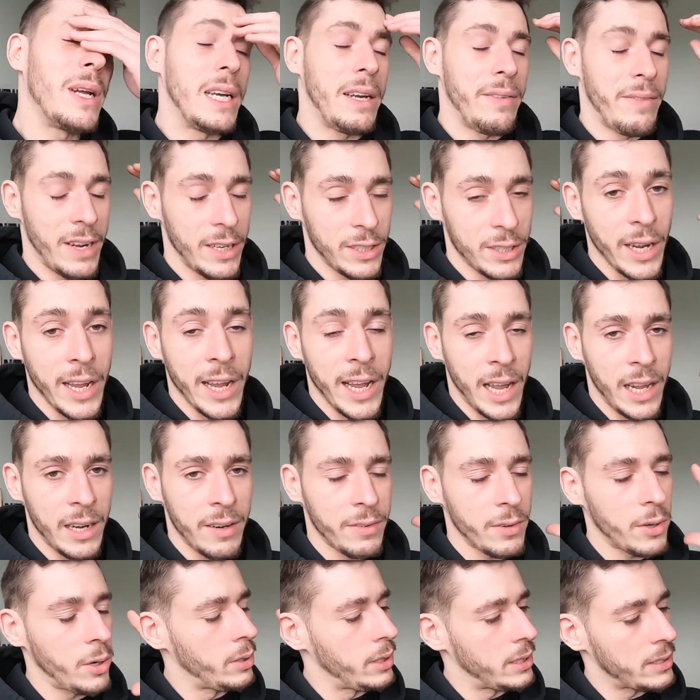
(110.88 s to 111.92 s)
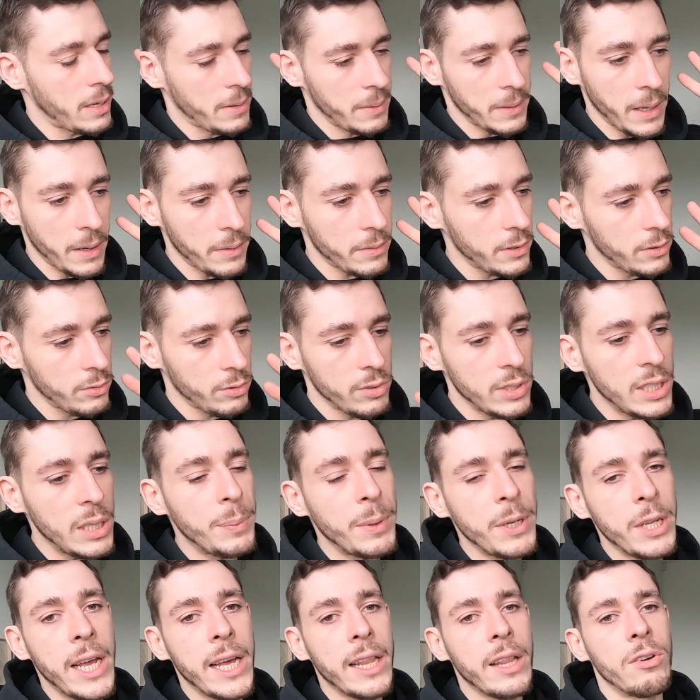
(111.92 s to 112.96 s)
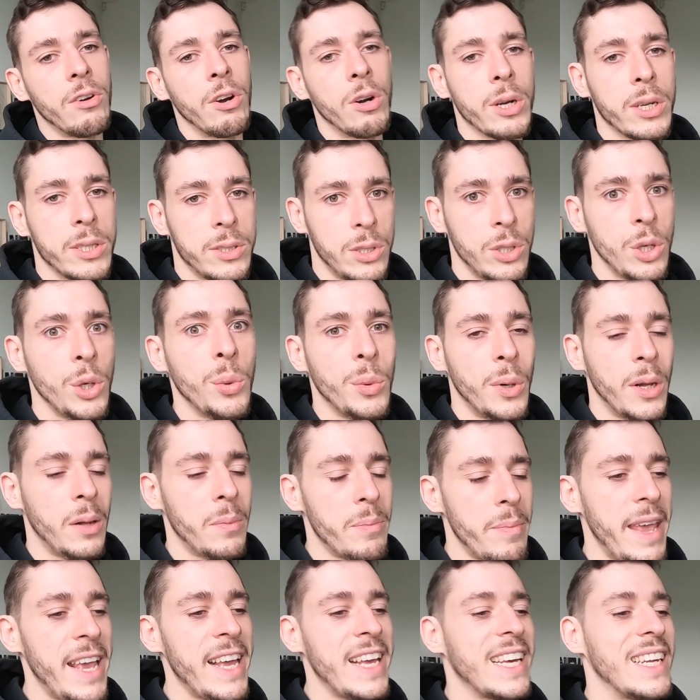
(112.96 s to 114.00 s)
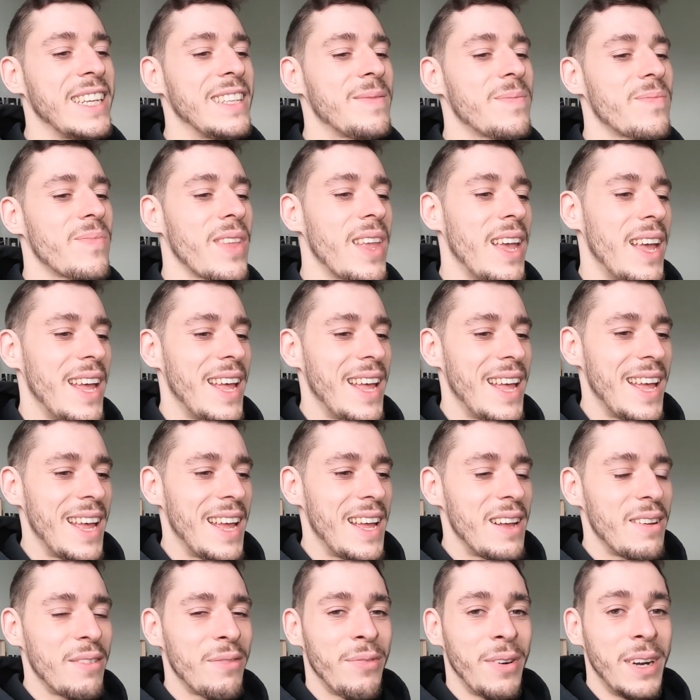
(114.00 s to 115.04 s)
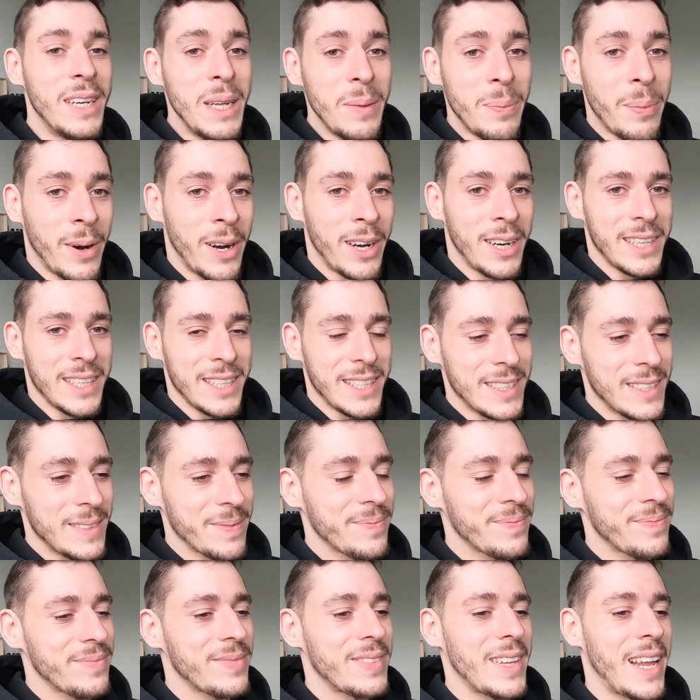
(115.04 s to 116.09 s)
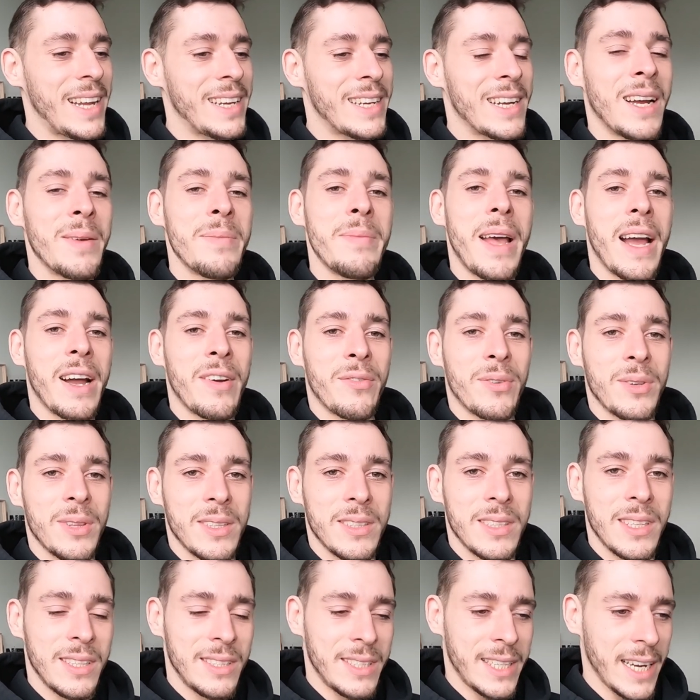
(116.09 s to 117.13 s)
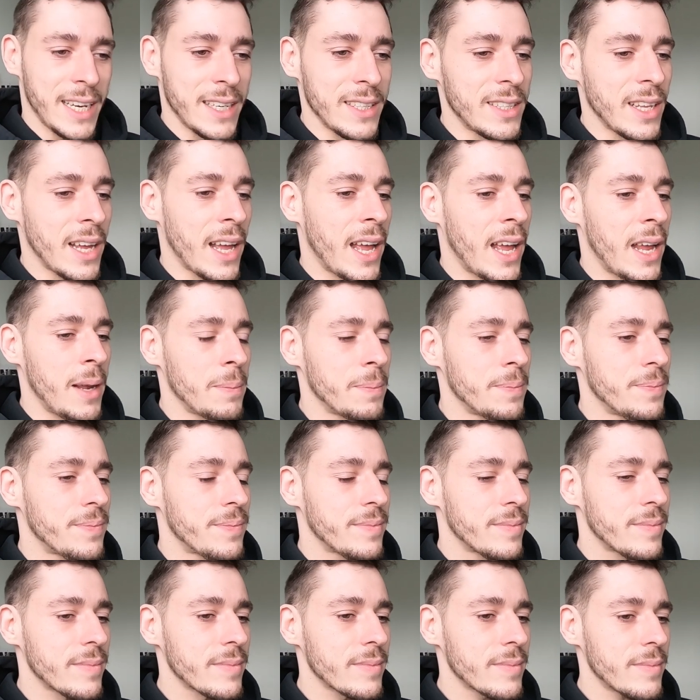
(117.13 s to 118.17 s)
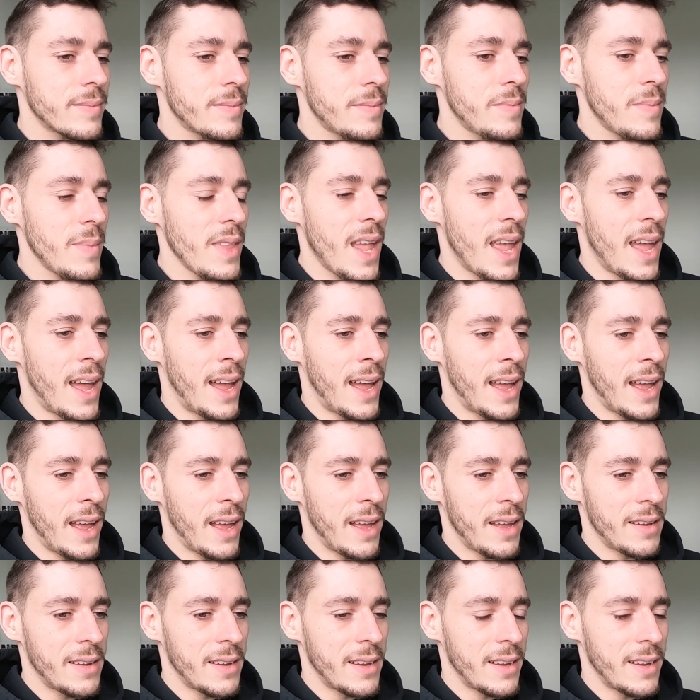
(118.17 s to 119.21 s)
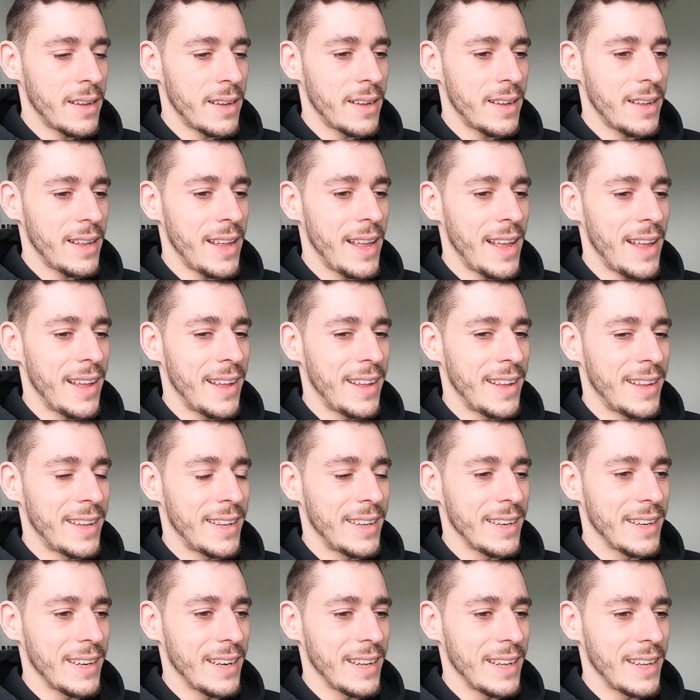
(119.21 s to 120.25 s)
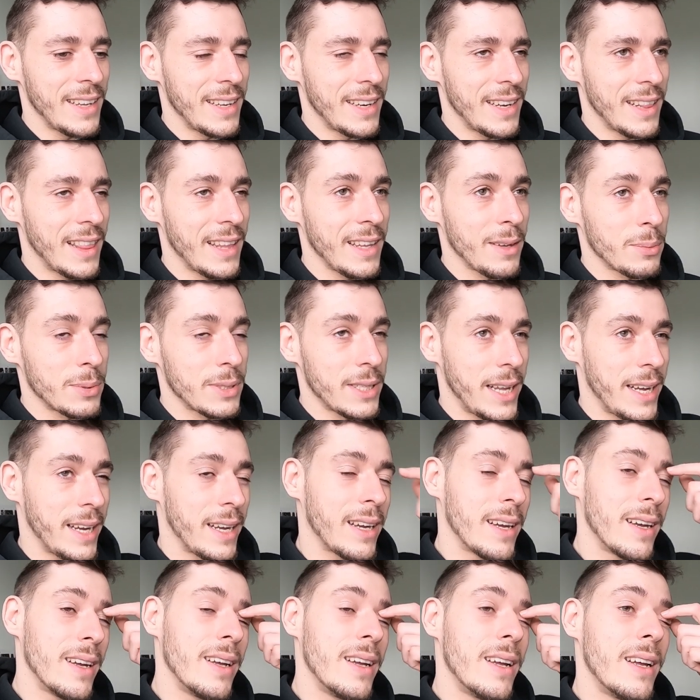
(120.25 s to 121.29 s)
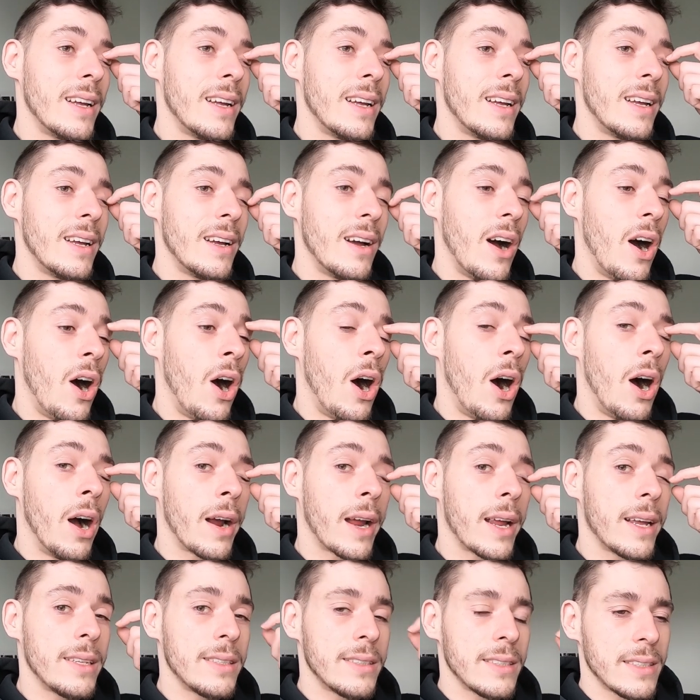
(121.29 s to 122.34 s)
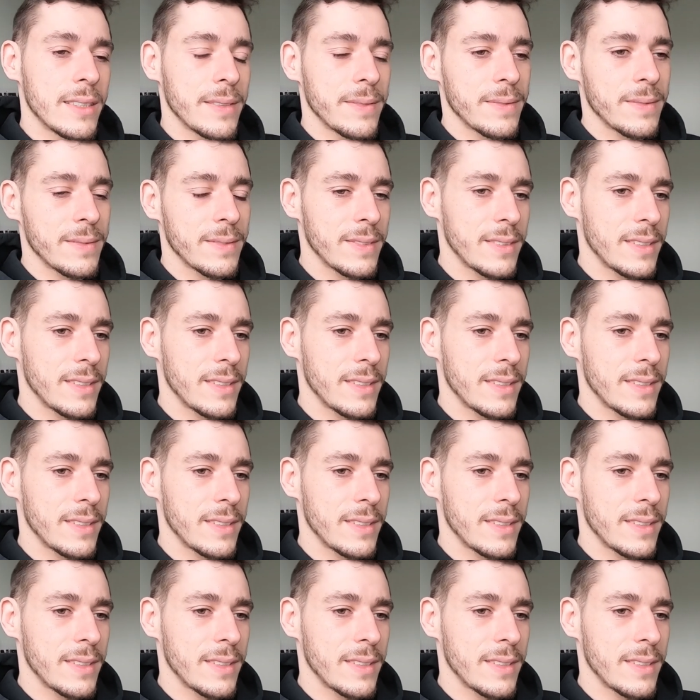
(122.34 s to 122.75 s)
But eventually I kind of, okay, so I like, keep it together, Rokas, you will make it. Funny part is, I come back for the second time. Uh, and uh, I think it was like August.